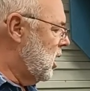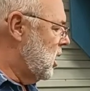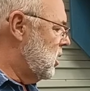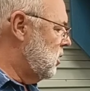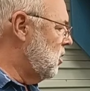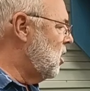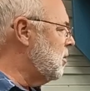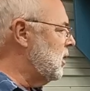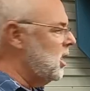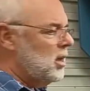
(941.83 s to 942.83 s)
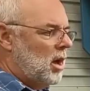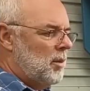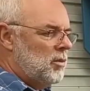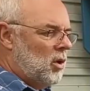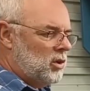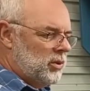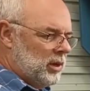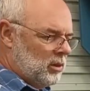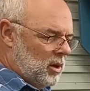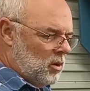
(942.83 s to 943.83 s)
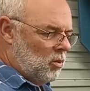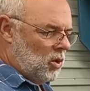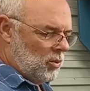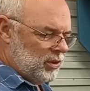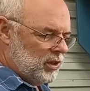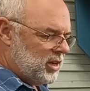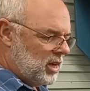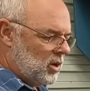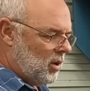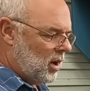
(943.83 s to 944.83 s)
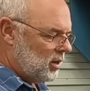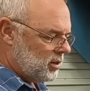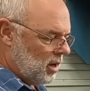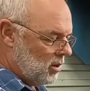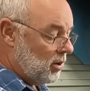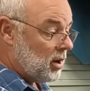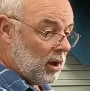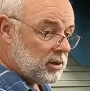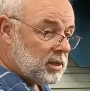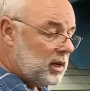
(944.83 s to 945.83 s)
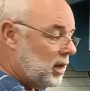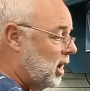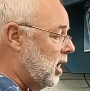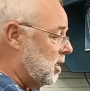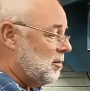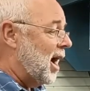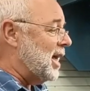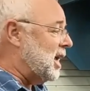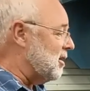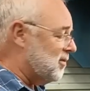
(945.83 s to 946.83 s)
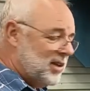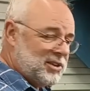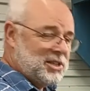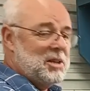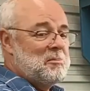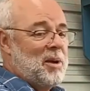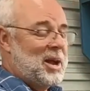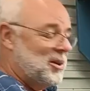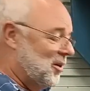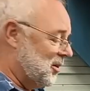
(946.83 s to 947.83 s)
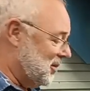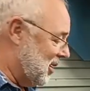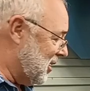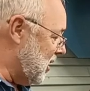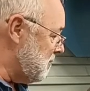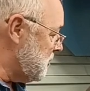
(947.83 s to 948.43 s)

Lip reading: normally I'm not doing a lot of work with this anyway, so who knows, it may get fixed, it may not, okay.